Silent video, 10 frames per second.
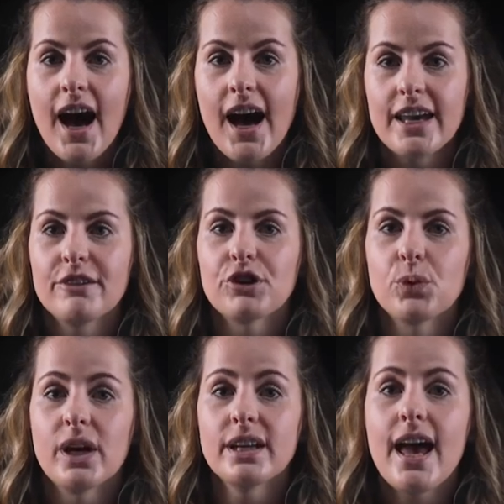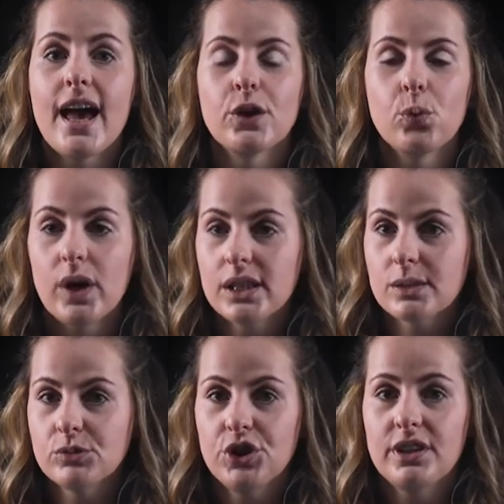Hi everyone, and
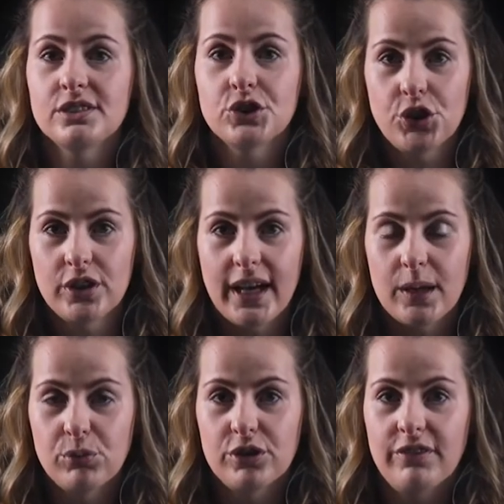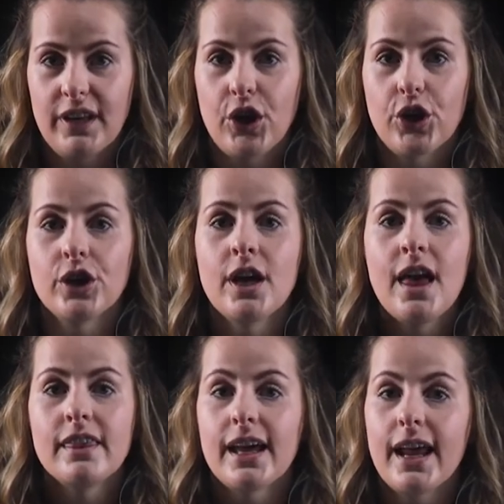welcome to this new Lightboard video
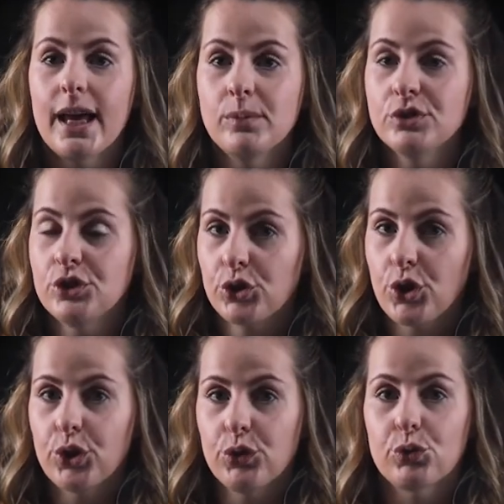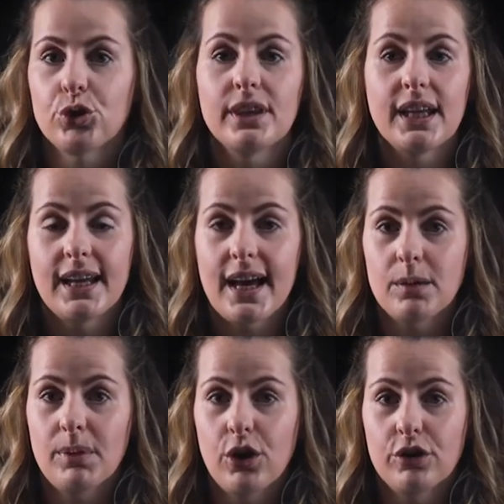that aims to go through the
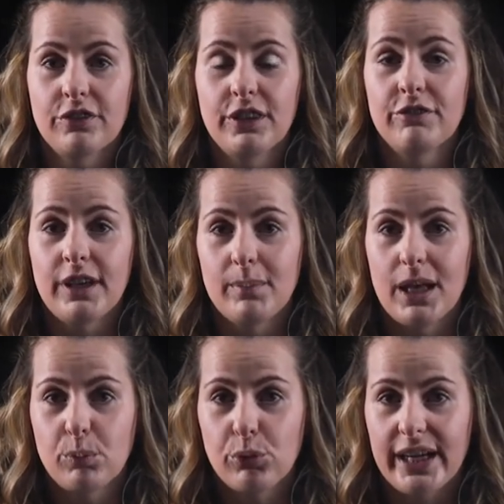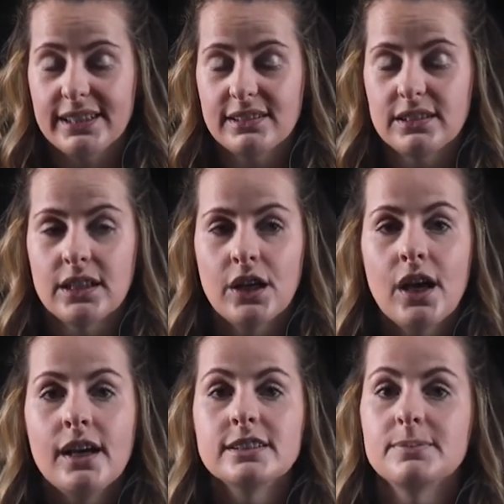anatomy of the female breast.
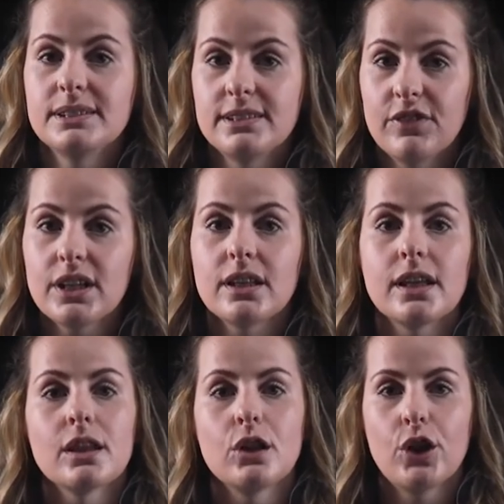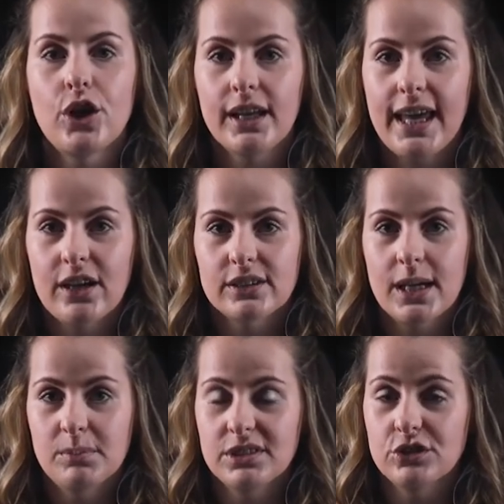Specifically, the learning
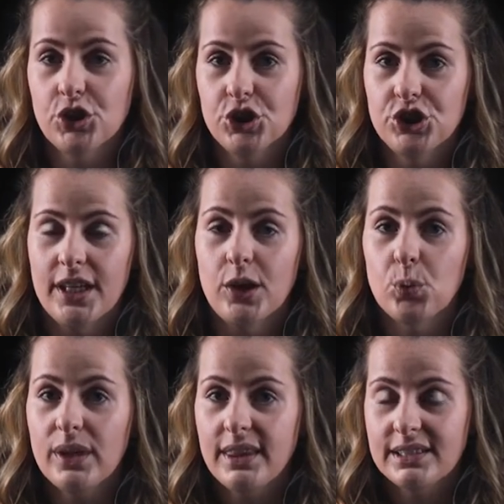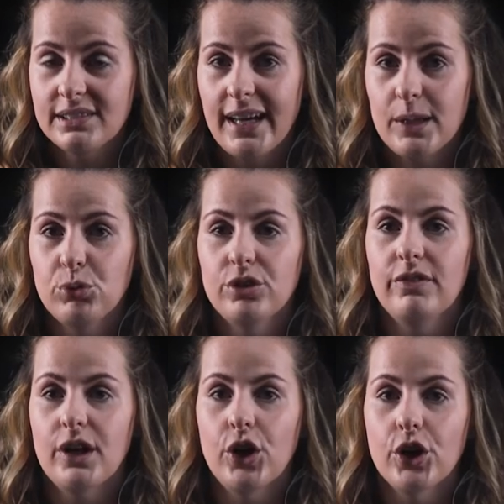outcomes associated with this Lightboard
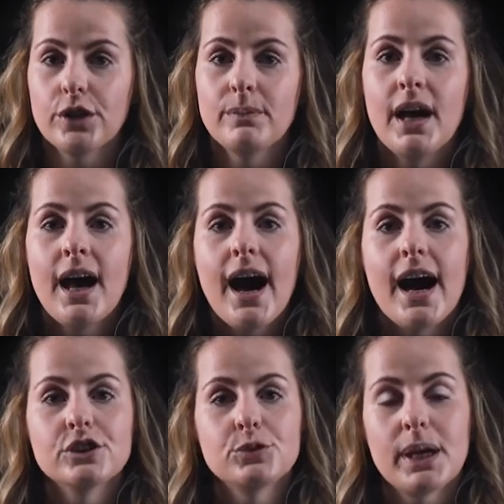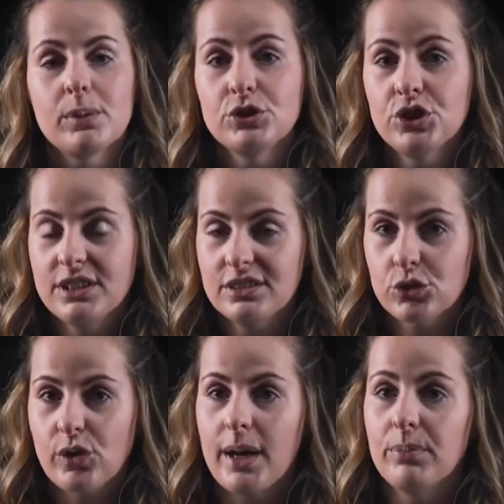video are to be able to
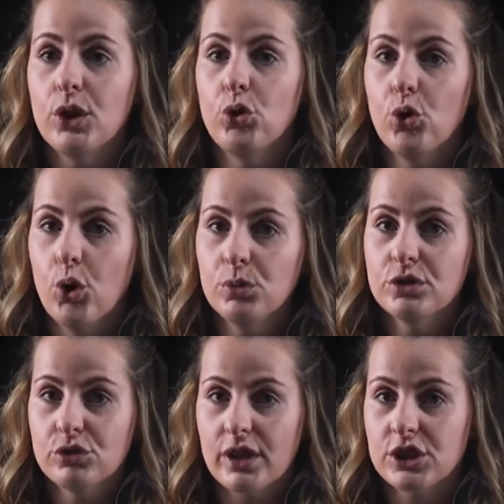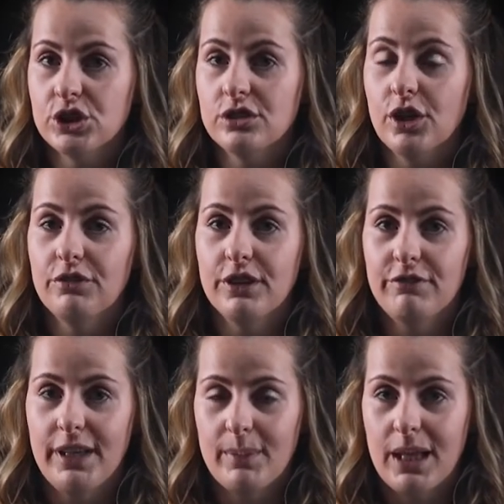describe the normal structures of the
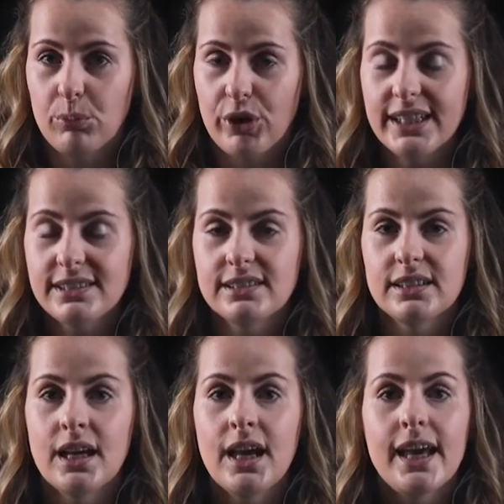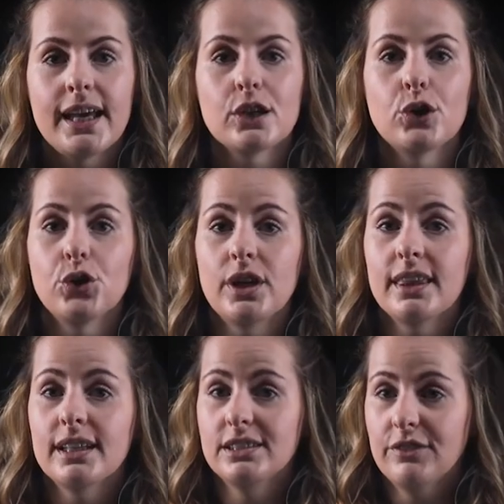female breast,
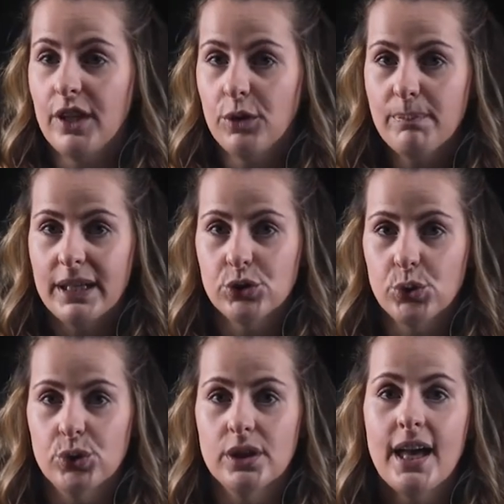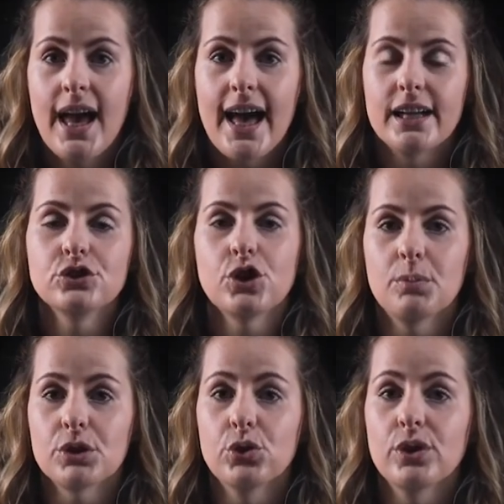including the developmental,
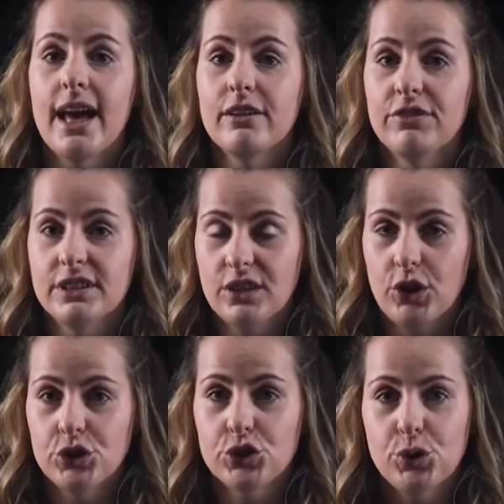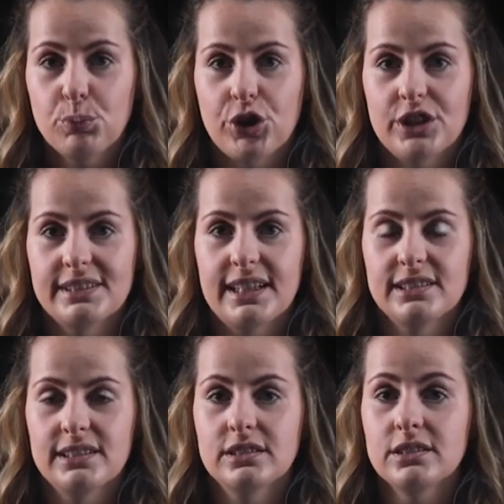anatomical, and physiological
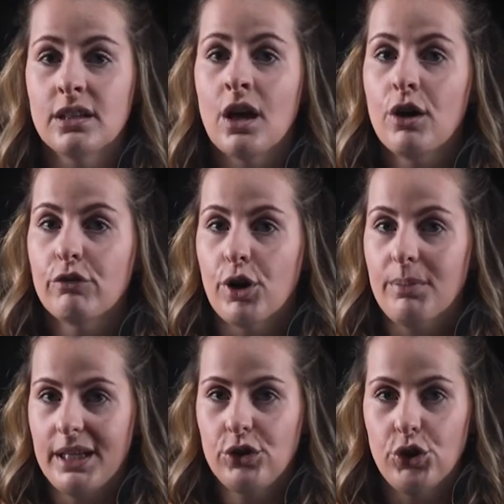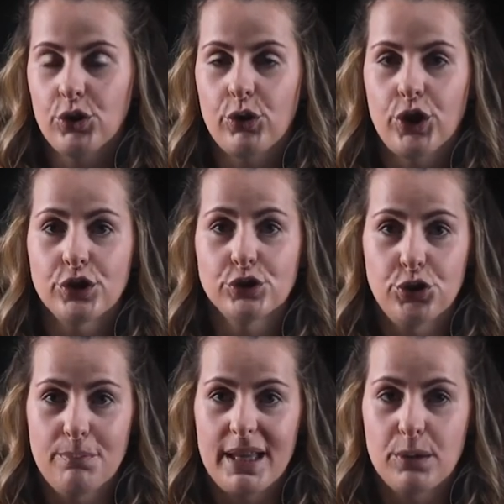processes from in utero
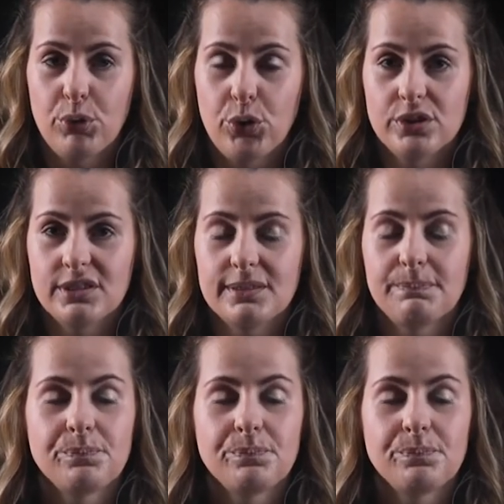to menopause.